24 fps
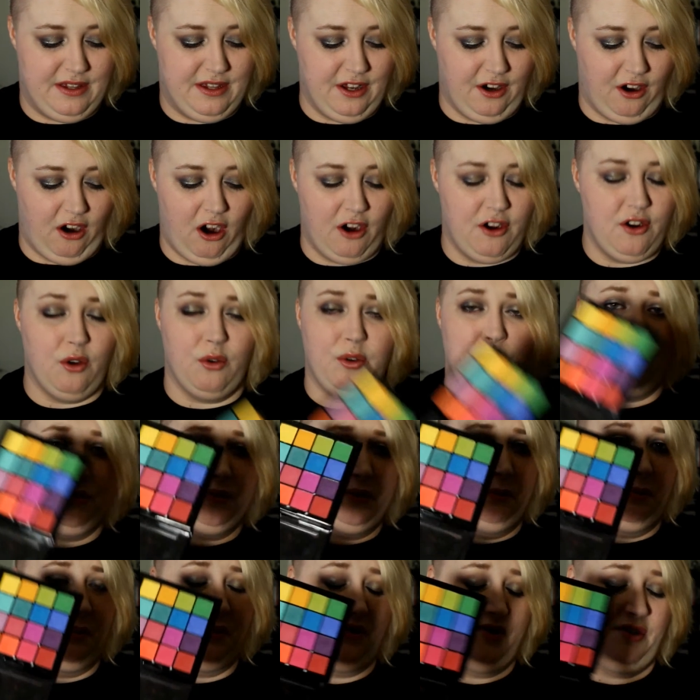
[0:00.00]
There are no
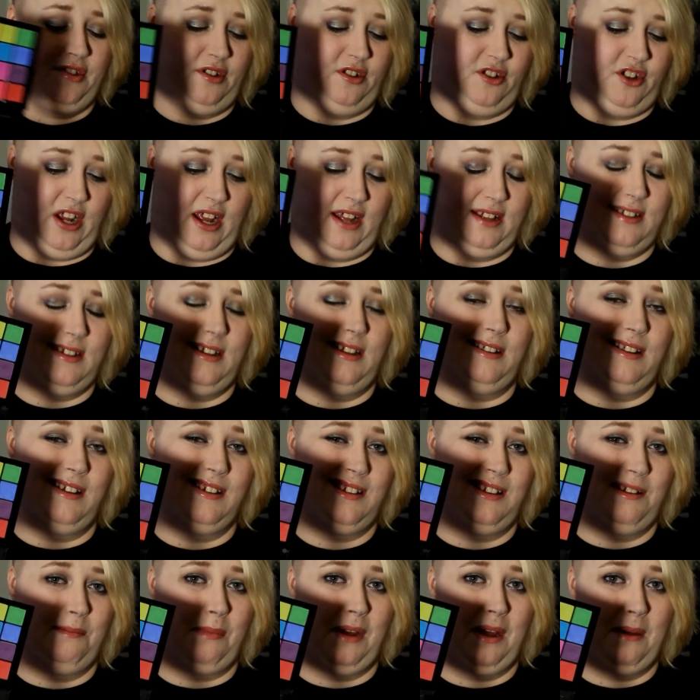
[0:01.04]
usable shades in
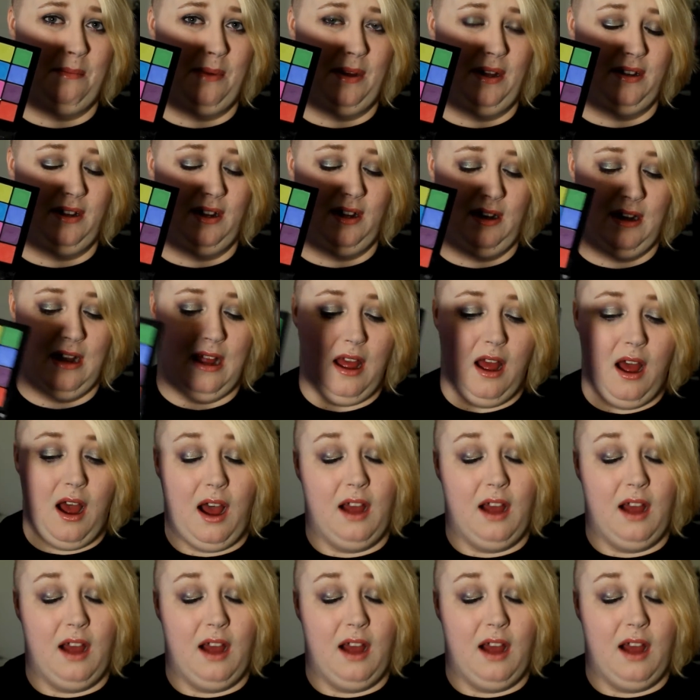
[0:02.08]
this, in my opinion.